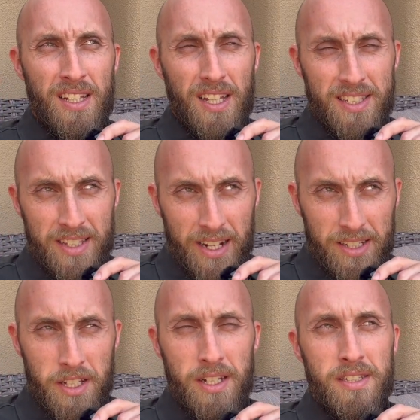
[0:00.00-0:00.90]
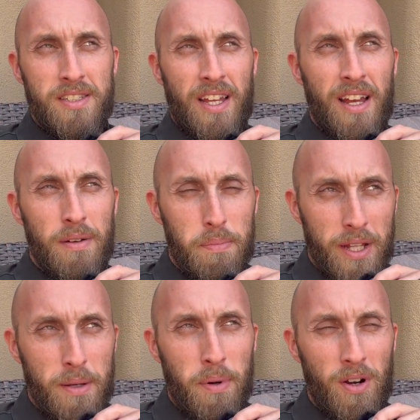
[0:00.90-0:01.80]
aesthetic does
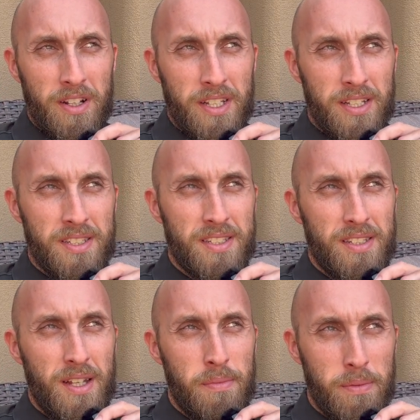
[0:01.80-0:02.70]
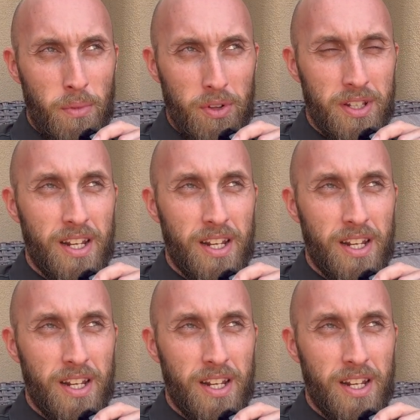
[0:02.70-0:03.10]
play a part in this, but more than